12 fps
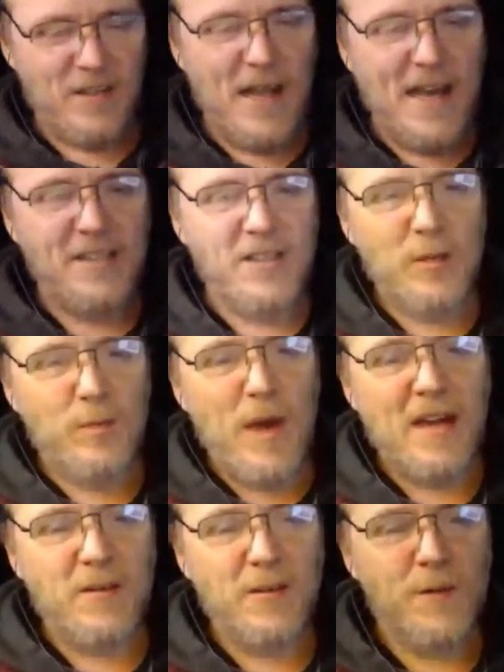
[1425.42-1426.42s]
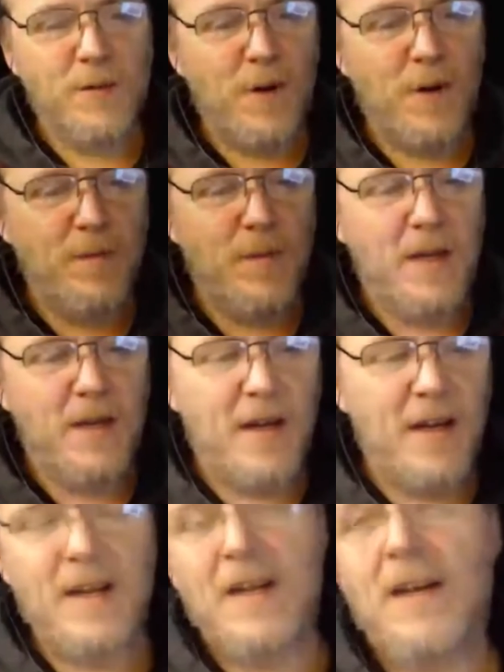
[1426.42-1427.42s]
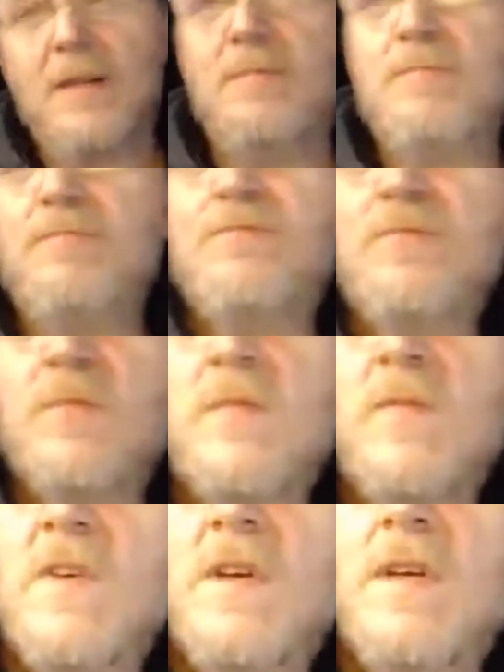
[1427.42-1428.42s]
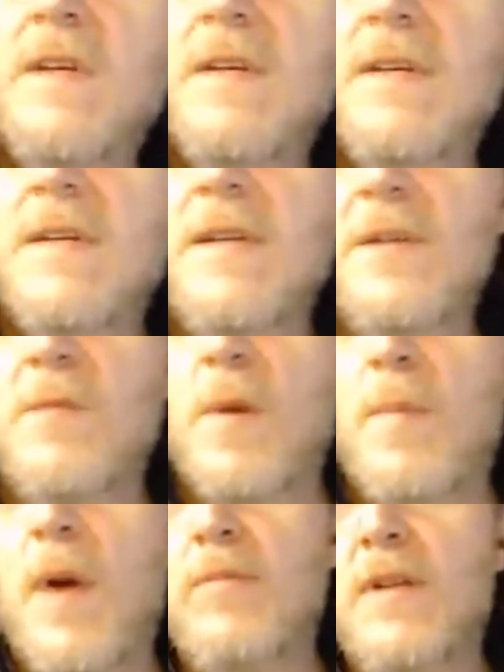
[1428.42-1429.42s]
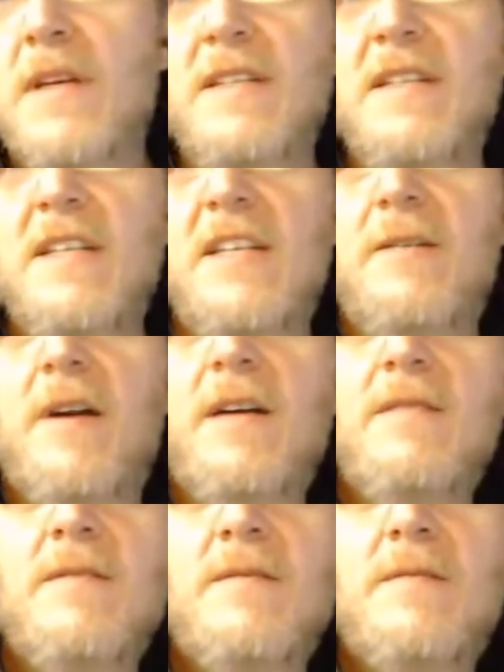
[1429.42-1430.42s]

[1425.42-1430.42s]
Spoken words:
Classic battles from the Republican era,